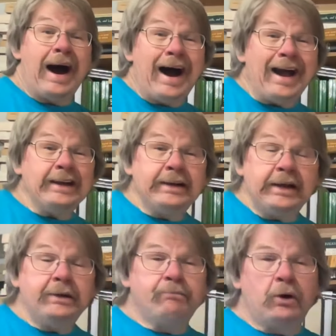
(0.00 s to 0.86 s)
I
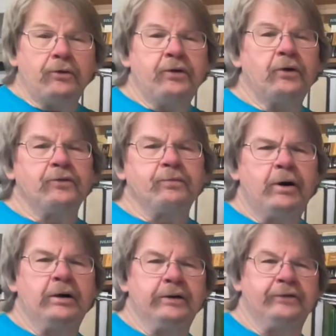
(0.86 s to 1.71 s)
need both those
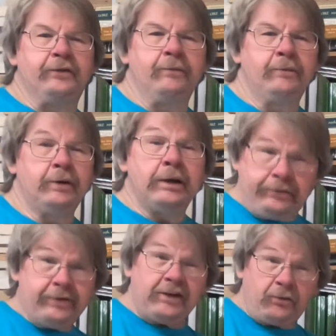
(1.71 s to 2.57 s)
pawns.
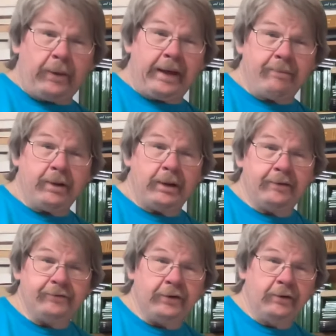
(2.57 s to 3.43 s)
That's what I
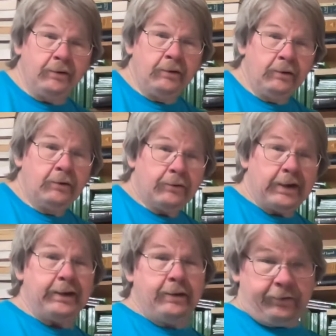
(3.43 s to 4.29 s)
believed,
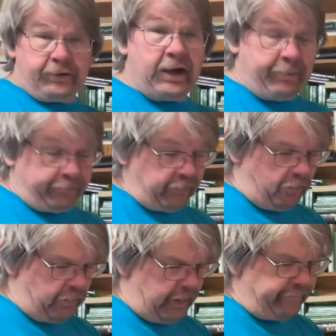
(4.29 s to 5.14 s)
right at the time.
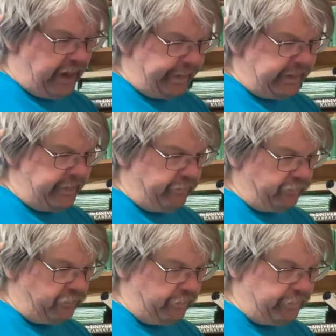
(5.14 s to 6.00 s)
So I've got to keep
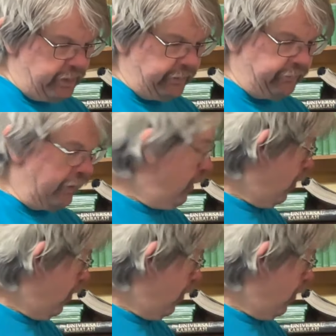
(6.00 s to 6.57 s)
those two pawns.